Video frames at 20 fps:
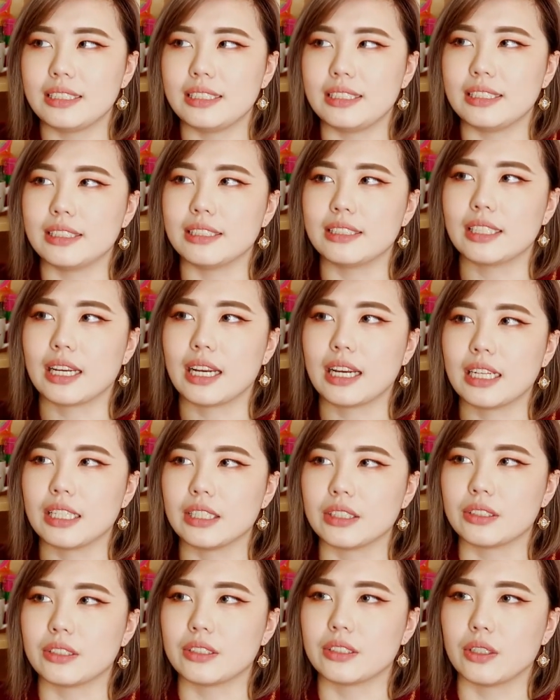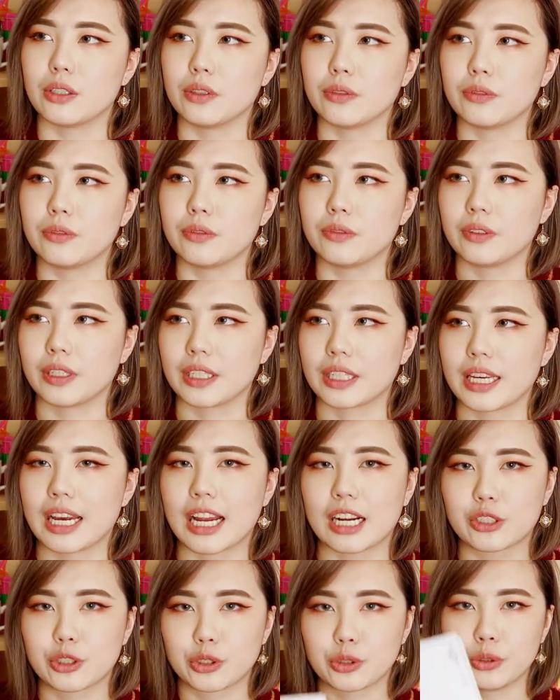designs of like
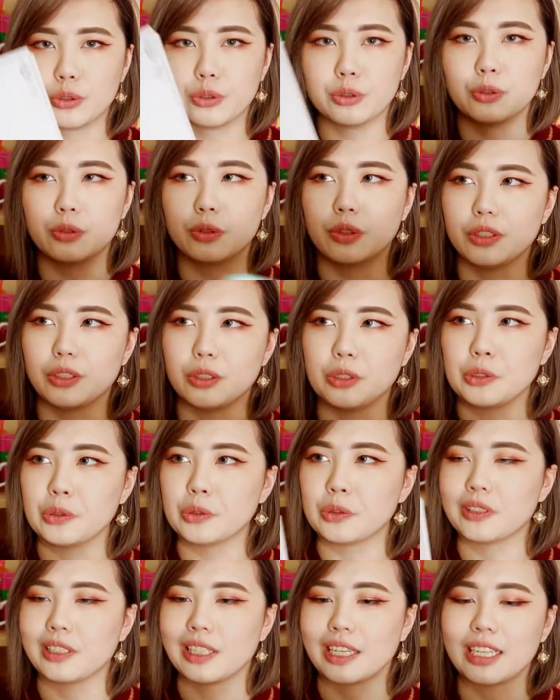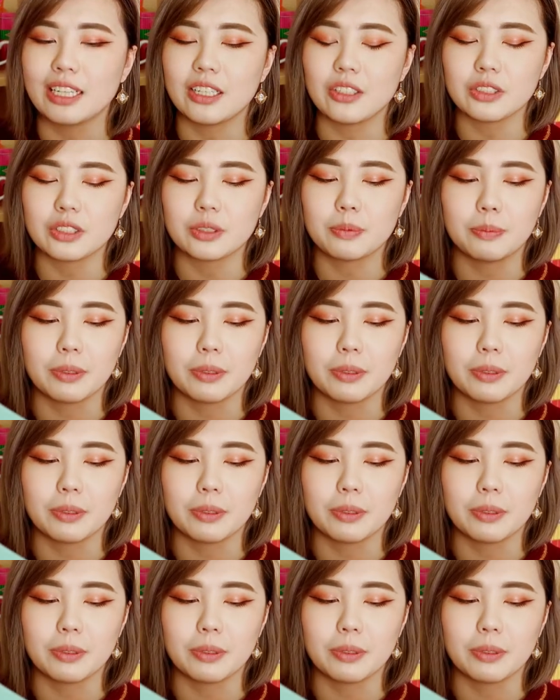actual news layouts,